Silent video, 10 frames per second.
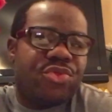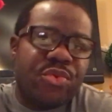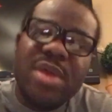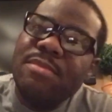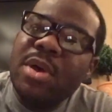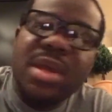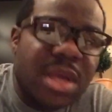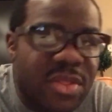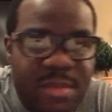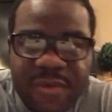three
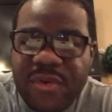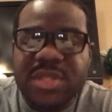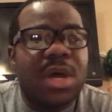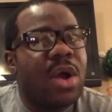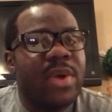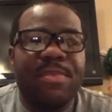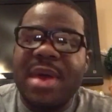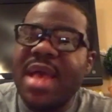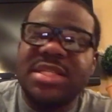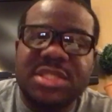million other motherfuckers already
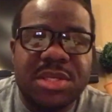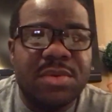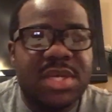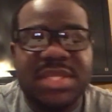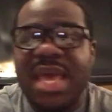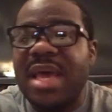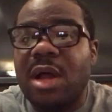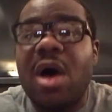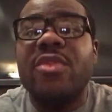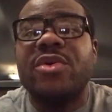passed you because they had
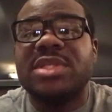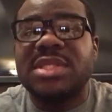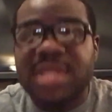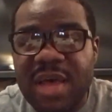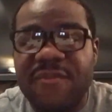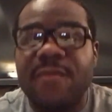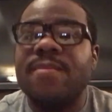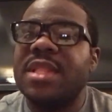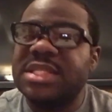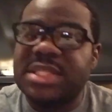all their stuff
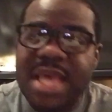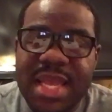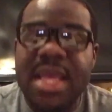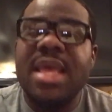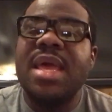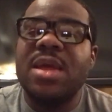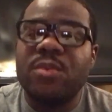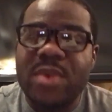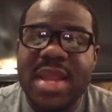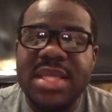set
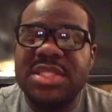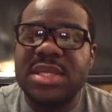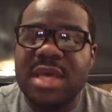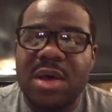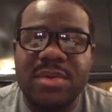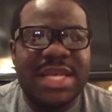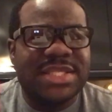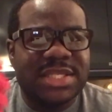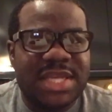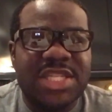and ready to go. That's
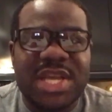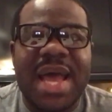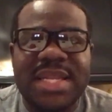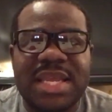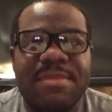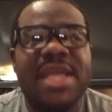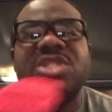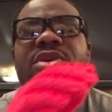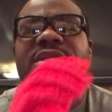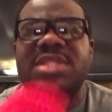the Touch ID. Make
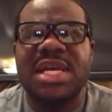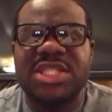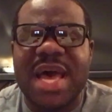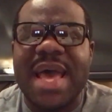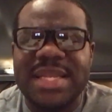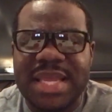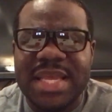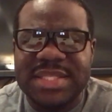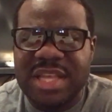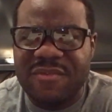sure your Touch ID
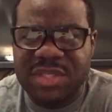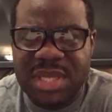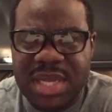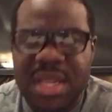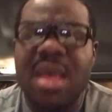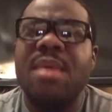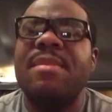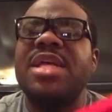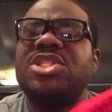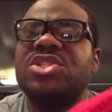and stuff is good.
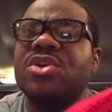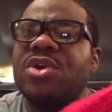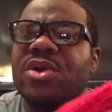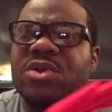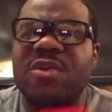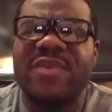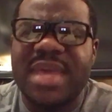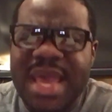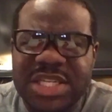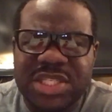Make sure your
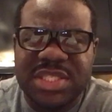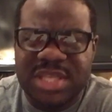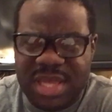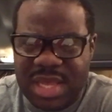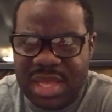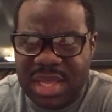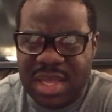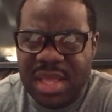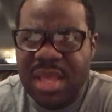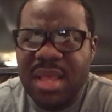notifications uh,